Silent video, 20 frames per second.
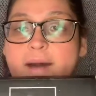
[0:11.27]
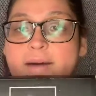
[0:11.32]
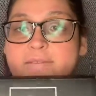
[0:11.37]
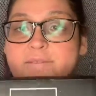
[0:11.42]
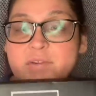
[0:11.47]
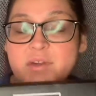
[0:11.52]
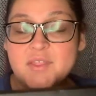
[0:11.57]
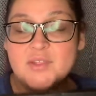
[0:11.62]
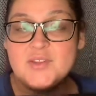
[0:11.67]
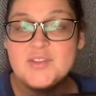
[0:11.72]

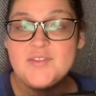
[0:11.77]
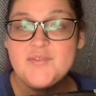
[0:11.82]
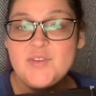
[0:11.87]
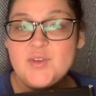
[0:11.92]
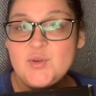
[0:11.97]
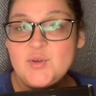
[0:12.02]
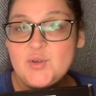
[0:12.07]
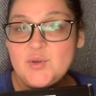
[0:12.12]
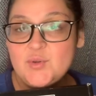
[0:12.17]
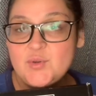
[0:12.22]
for those of you
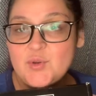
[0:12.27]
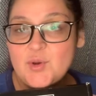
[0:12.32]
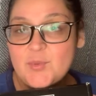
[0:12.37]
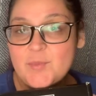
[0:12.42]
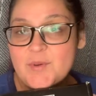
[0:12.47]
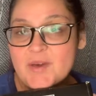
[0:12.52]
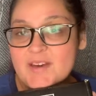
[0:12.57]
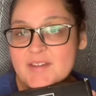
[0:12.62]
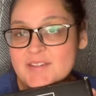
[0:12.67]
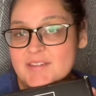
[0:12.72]
who don't know,
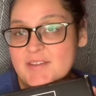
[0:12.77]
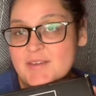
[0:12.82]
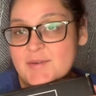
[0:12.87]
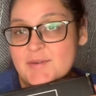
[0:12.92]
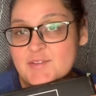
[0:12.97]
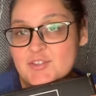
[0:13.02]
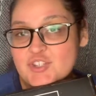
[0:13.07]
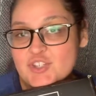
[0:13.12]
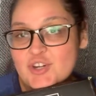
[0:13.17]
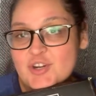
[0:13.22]

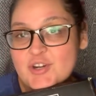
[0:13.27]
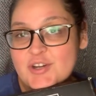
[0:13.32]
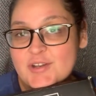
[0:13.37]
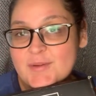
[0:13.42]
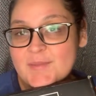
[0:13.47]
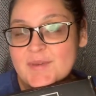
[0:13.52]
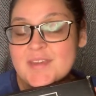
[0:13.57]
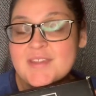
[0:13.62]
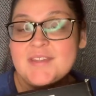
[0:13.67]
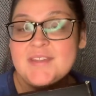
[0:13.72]

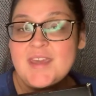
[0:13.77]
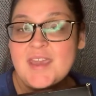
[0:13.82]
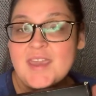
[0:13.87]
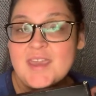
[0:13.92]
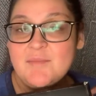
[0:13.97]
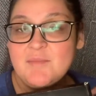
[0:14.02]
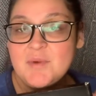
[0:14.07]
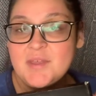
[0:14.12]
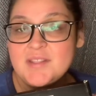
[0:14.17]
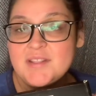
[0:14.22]
Boxycharm is a
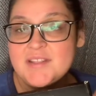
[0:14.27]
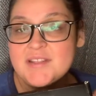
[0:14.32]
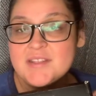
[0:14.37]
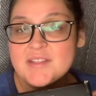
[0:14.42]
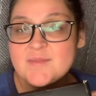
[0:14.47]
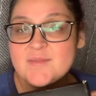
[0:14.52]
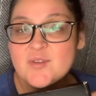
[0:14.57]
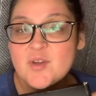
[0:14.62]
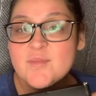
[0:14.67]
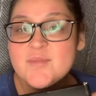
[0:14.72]
monthly
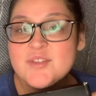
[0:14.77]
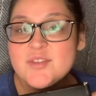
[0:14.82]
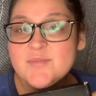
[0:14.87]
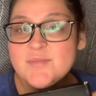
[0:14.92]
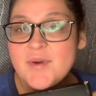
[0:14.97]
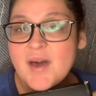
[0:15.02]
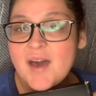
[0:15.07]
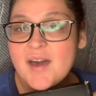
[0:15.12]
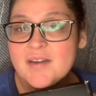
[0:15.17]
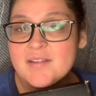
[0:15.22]
subscription
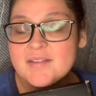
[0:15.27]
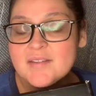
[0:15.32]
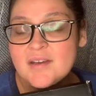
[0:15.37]
box.